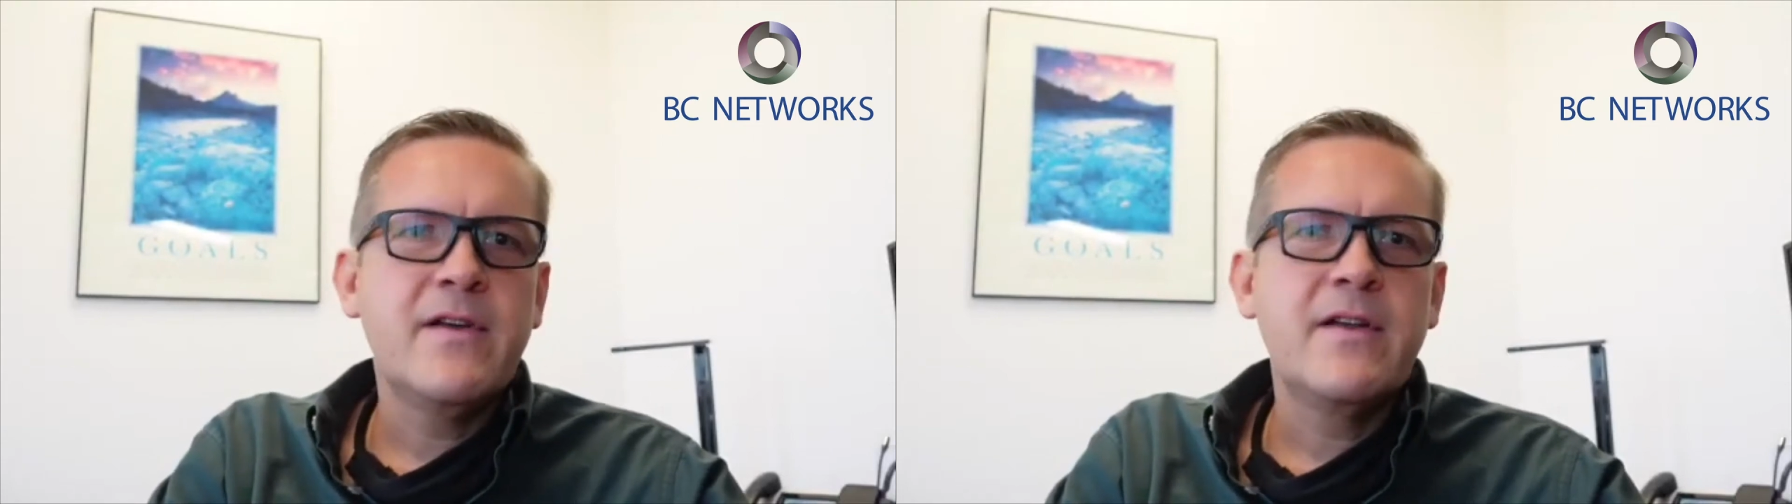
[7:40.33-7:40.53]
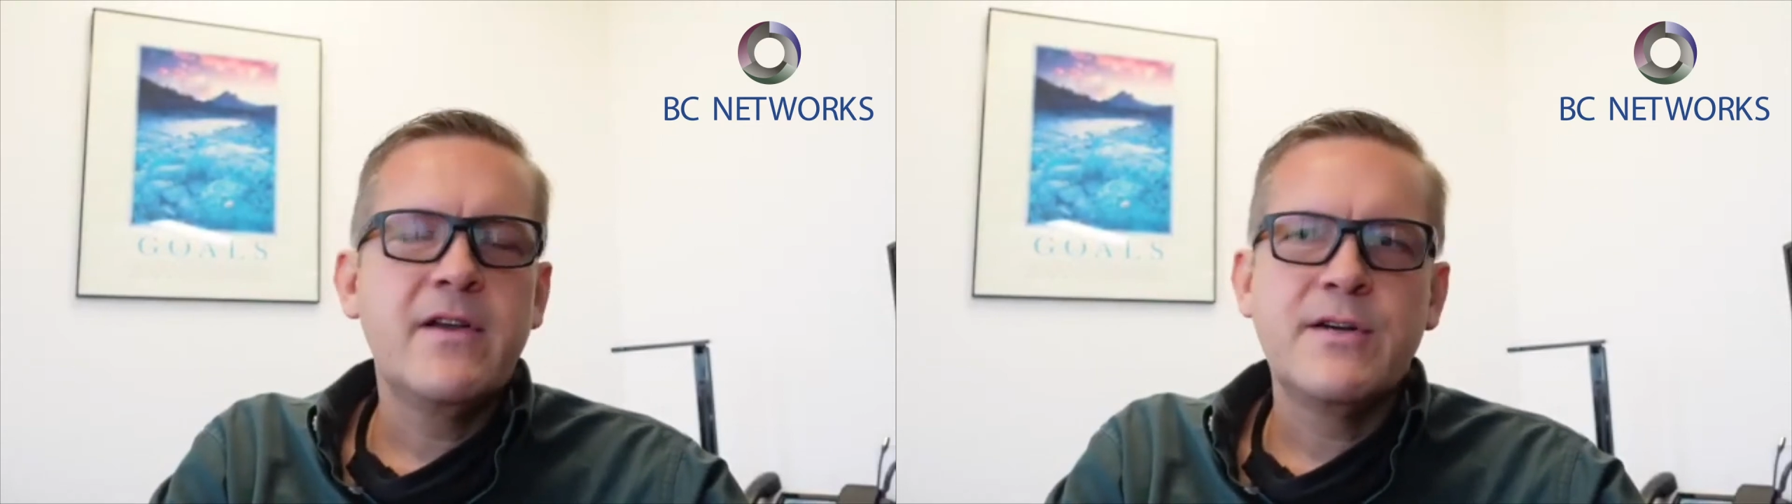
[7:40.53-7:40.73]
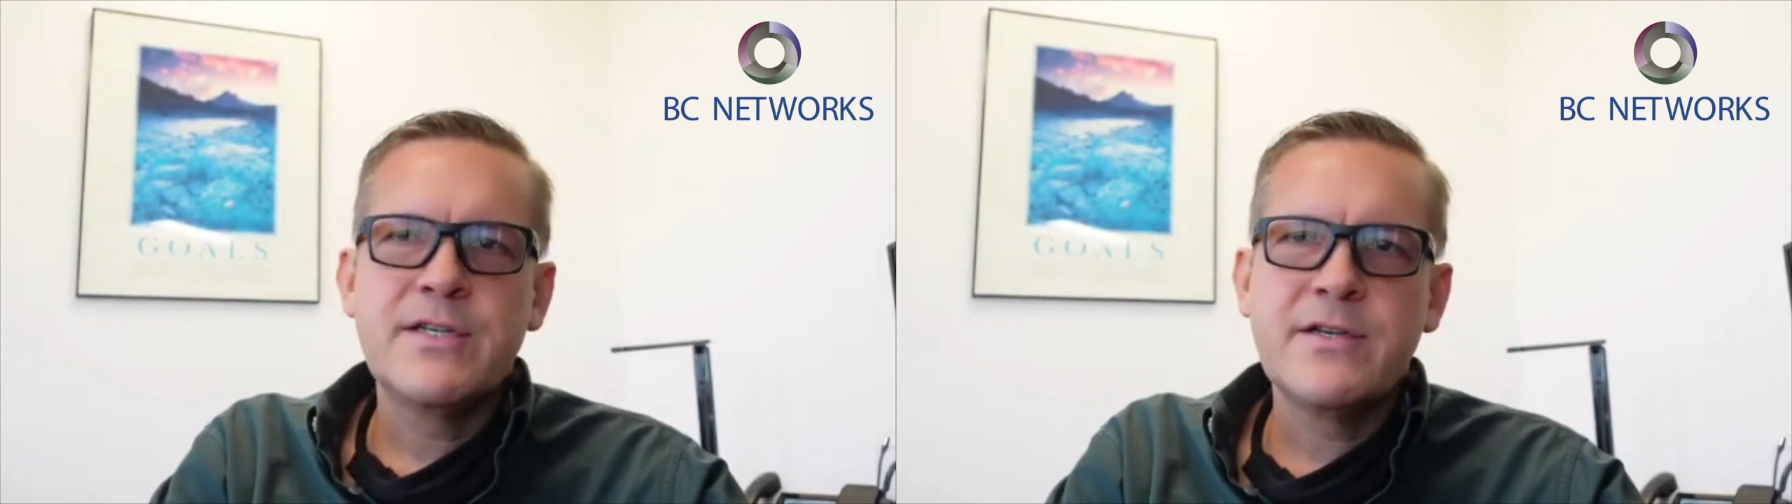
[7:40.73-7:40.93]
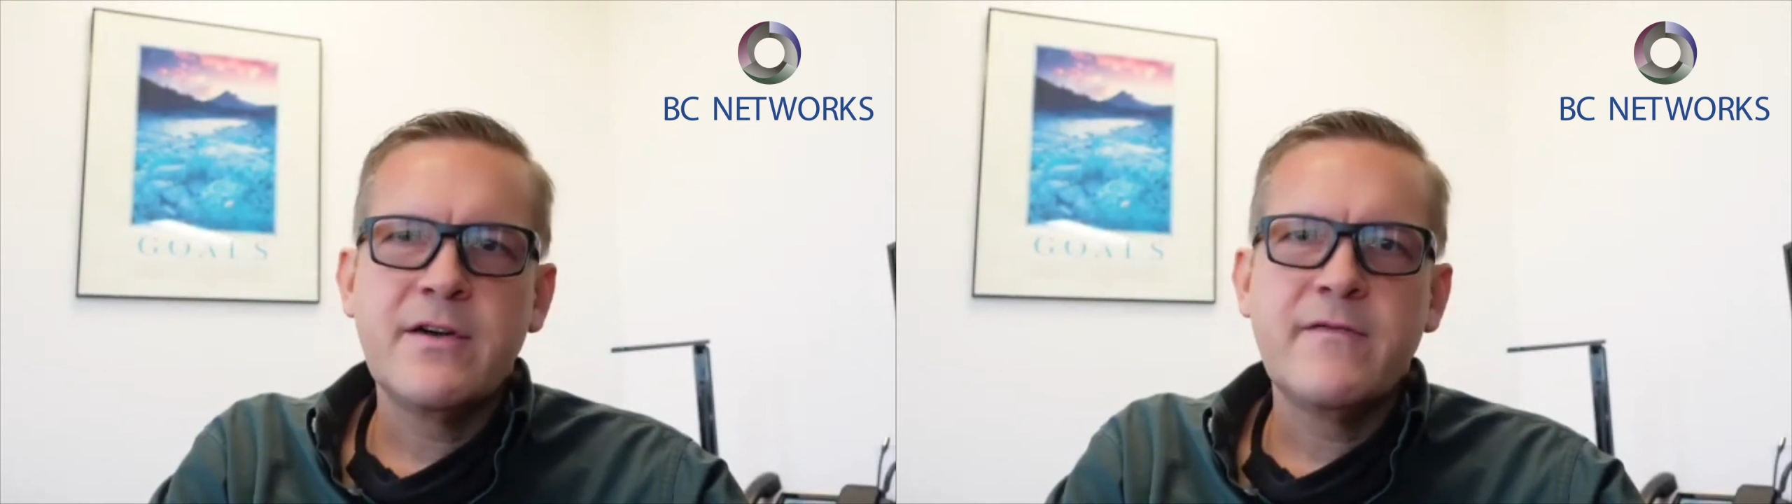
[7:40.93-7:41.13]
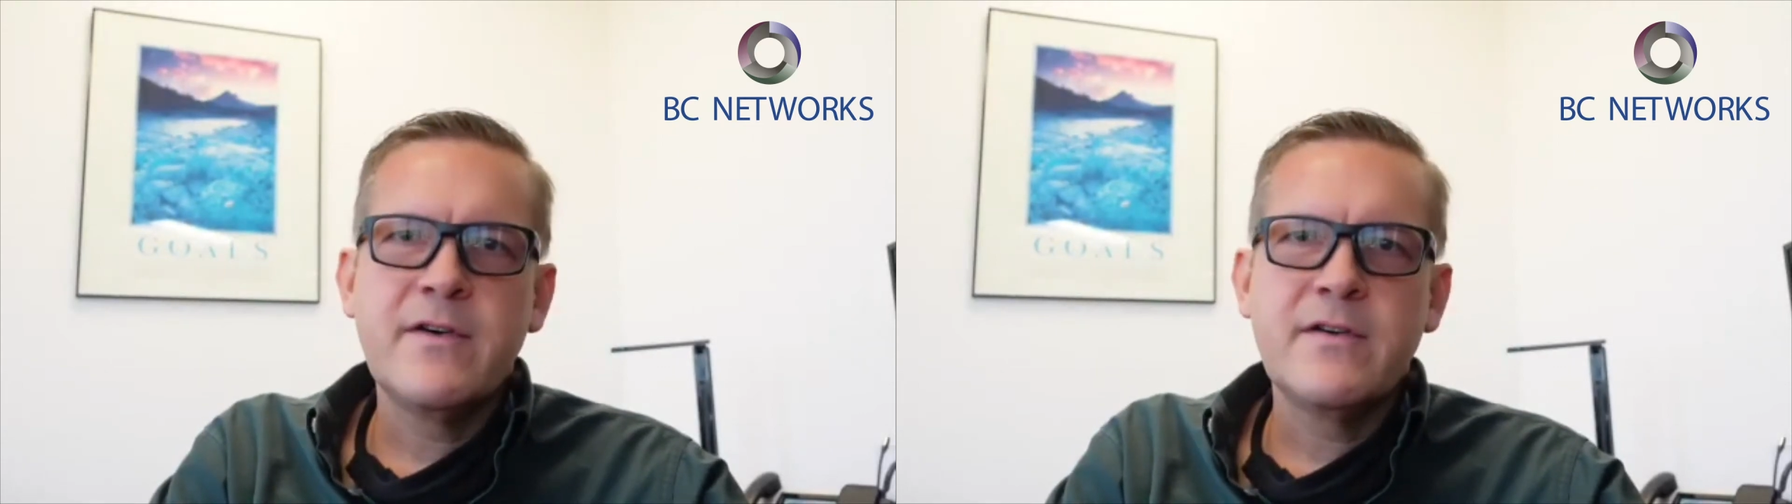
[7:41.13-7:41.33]
on your
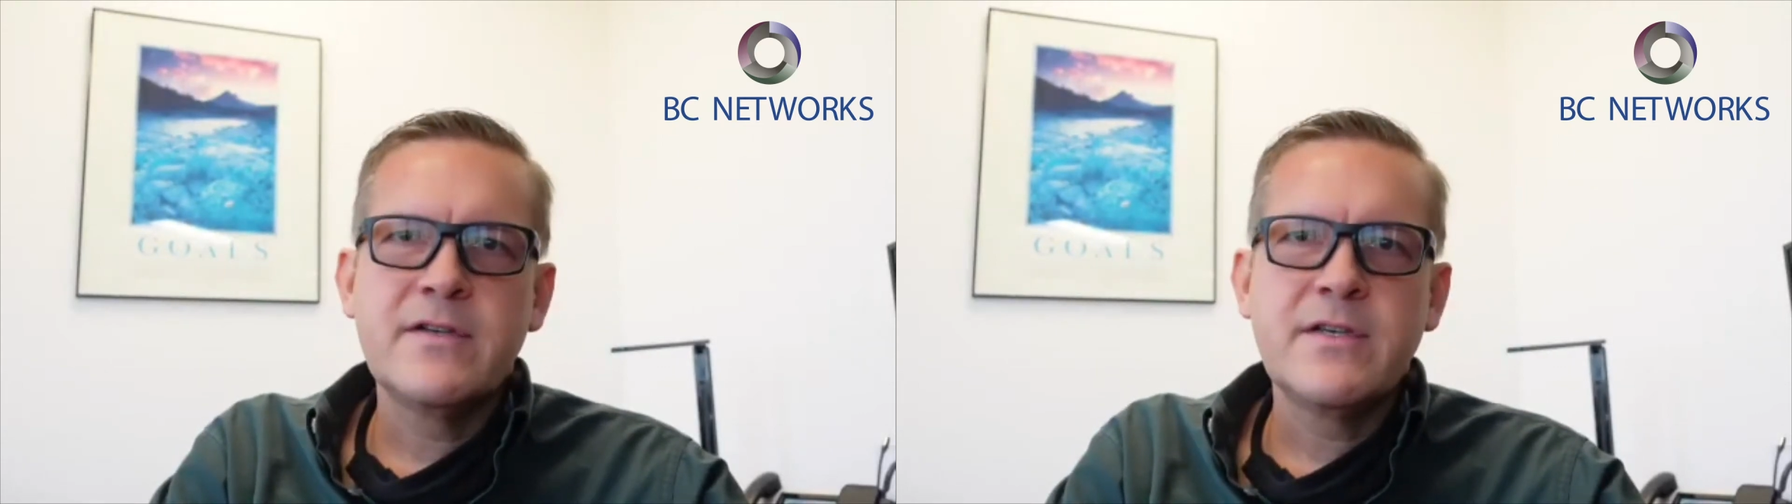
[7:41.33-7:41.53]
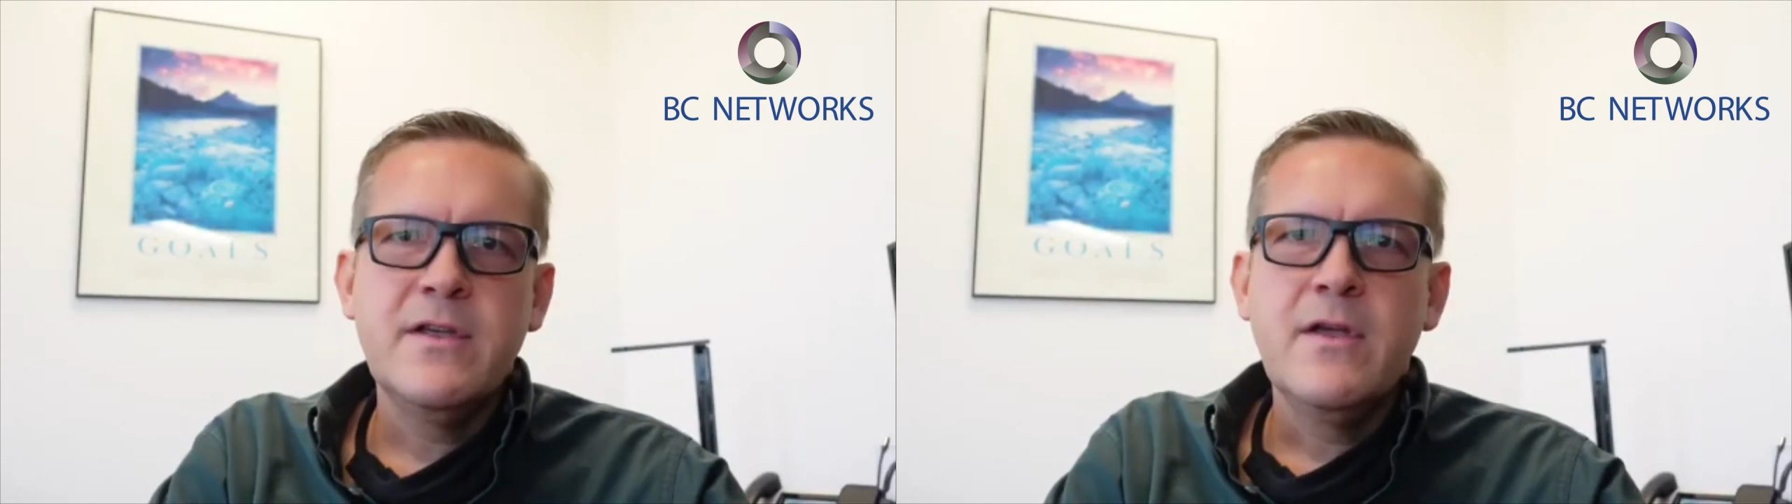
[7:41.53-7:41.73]
servers